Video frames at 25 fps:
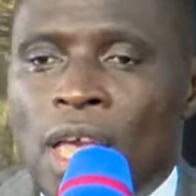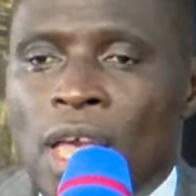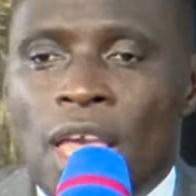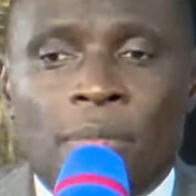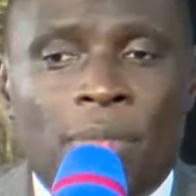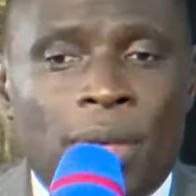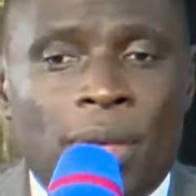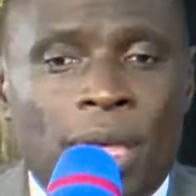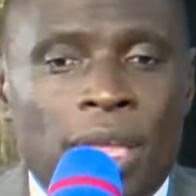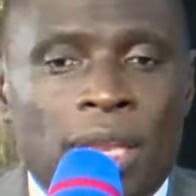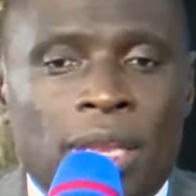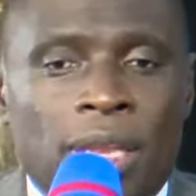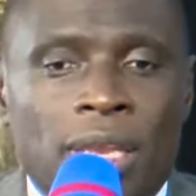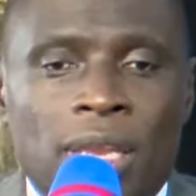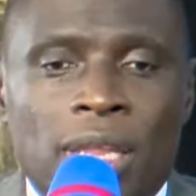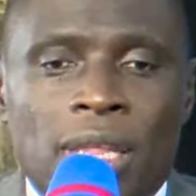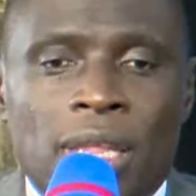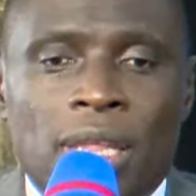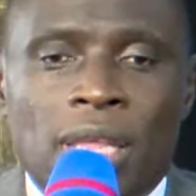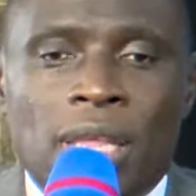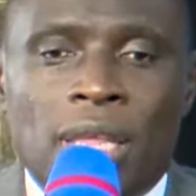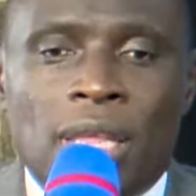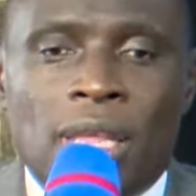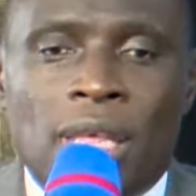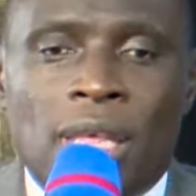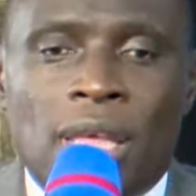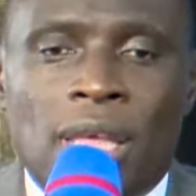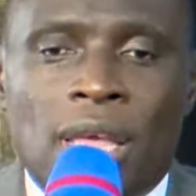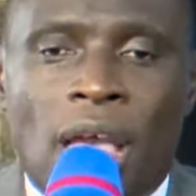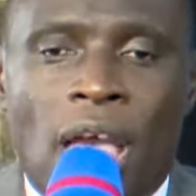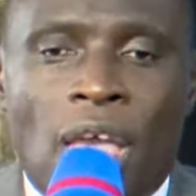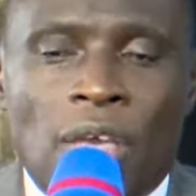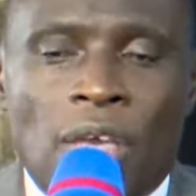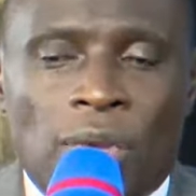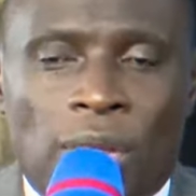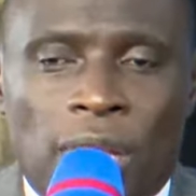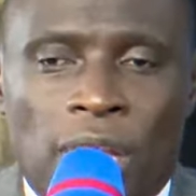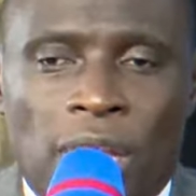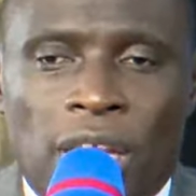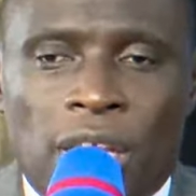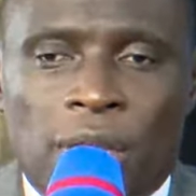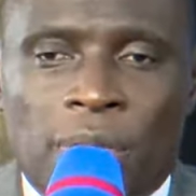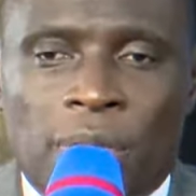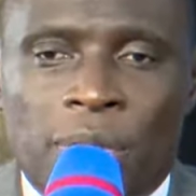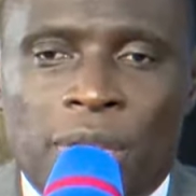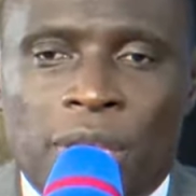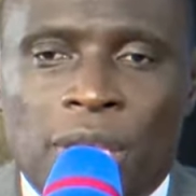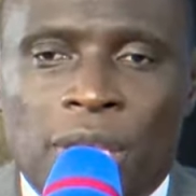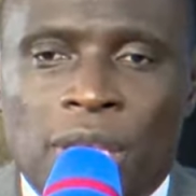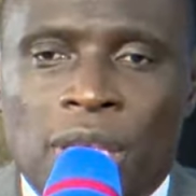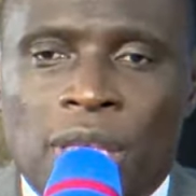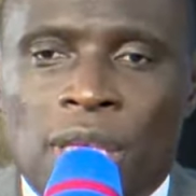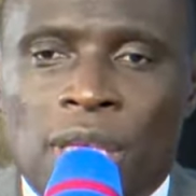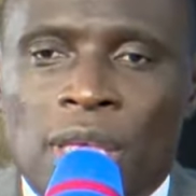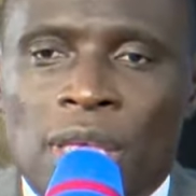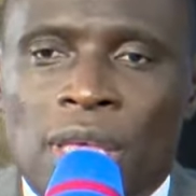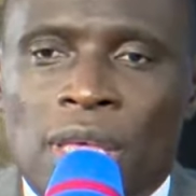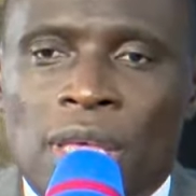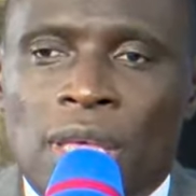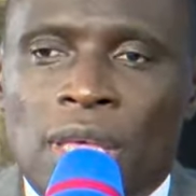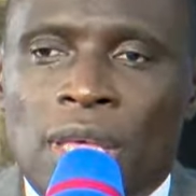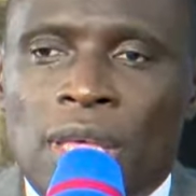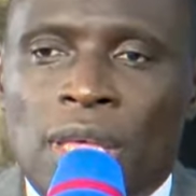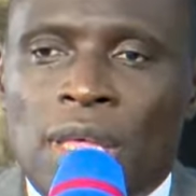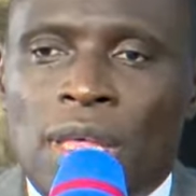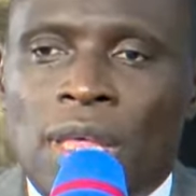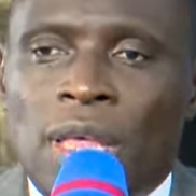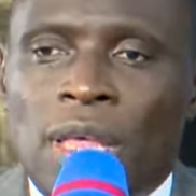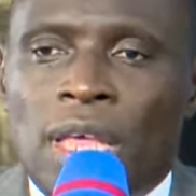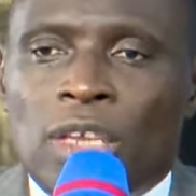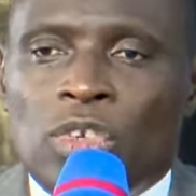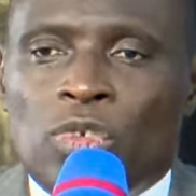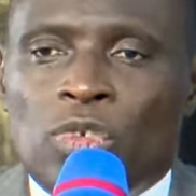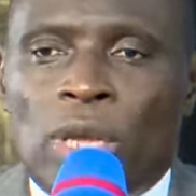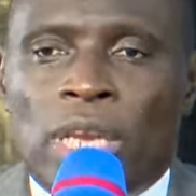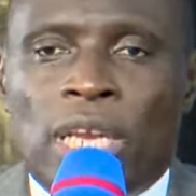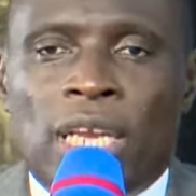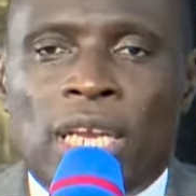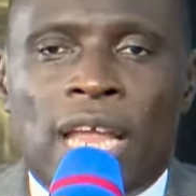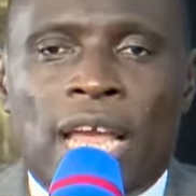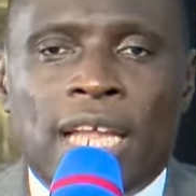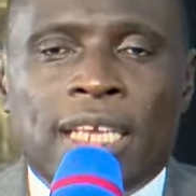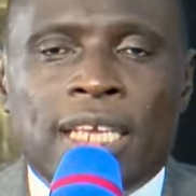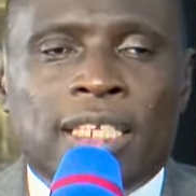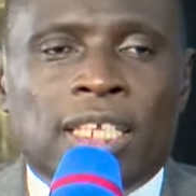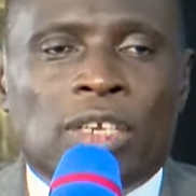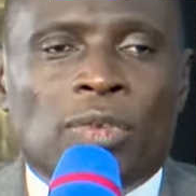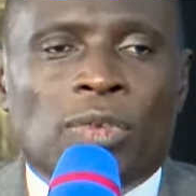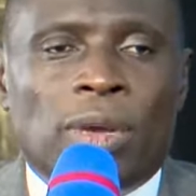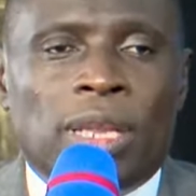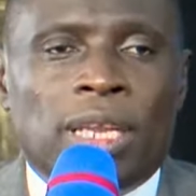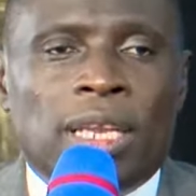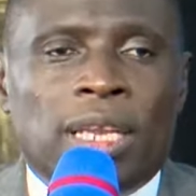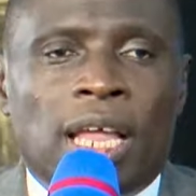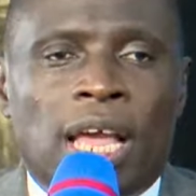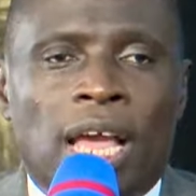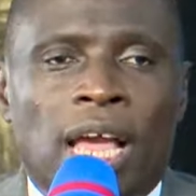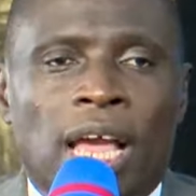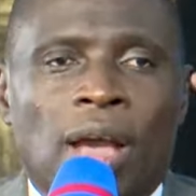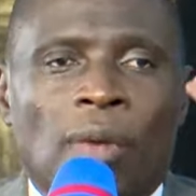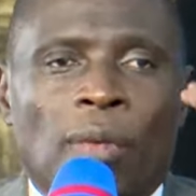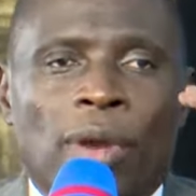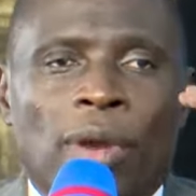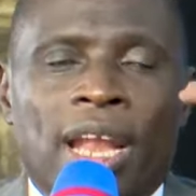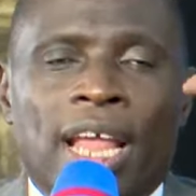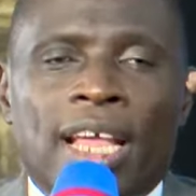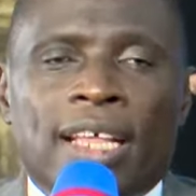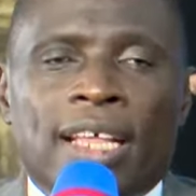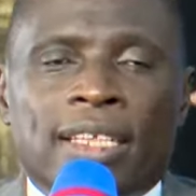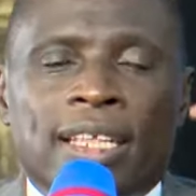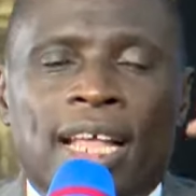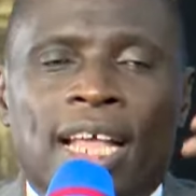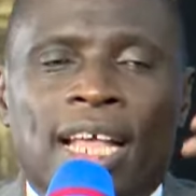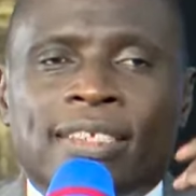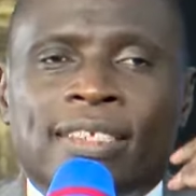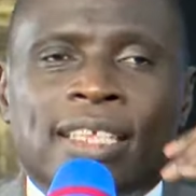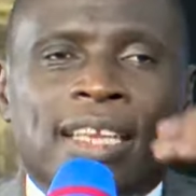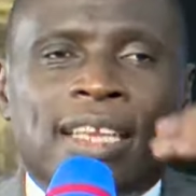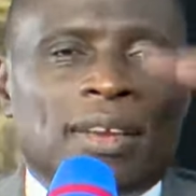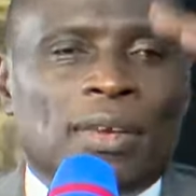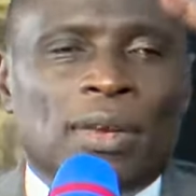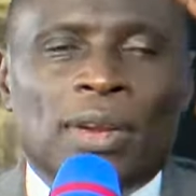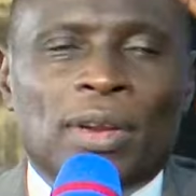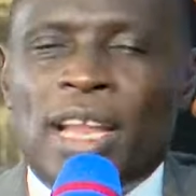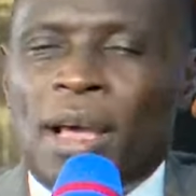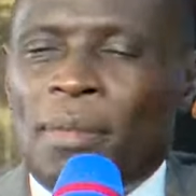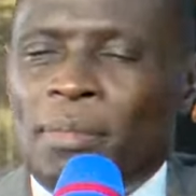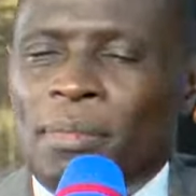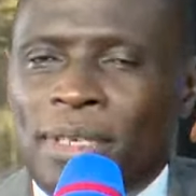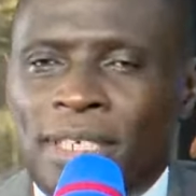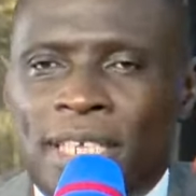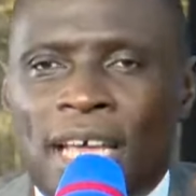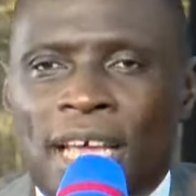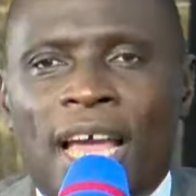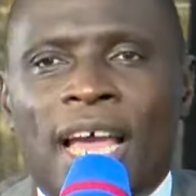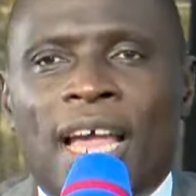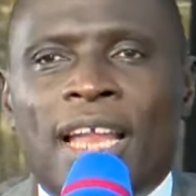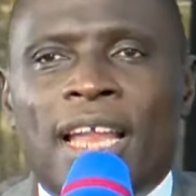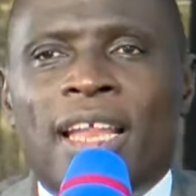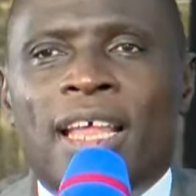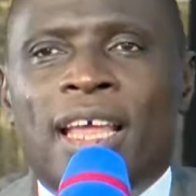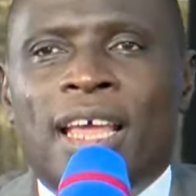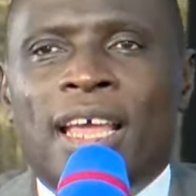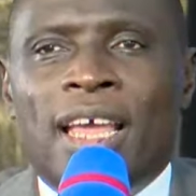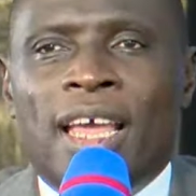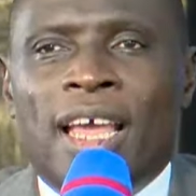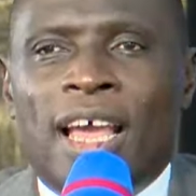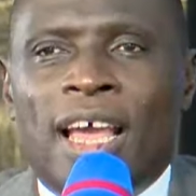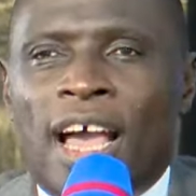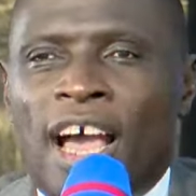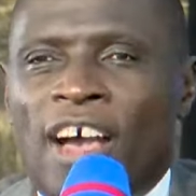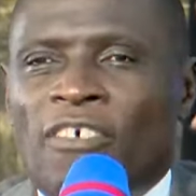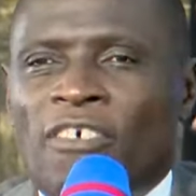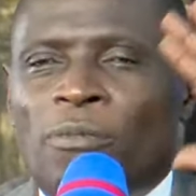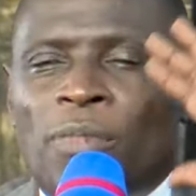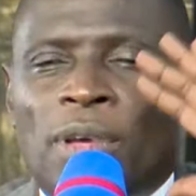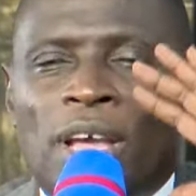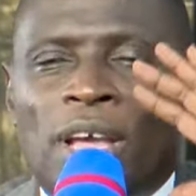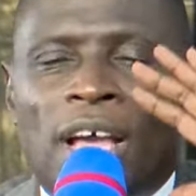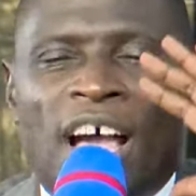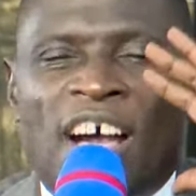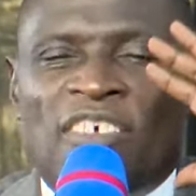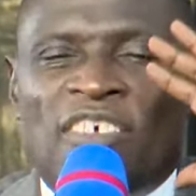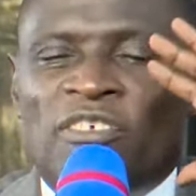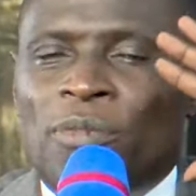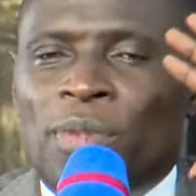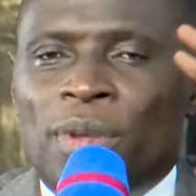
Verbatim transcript: Amen. Amina. Are you getting me? Ontegeera. 2019 when when I, I said Lord I'm tired people have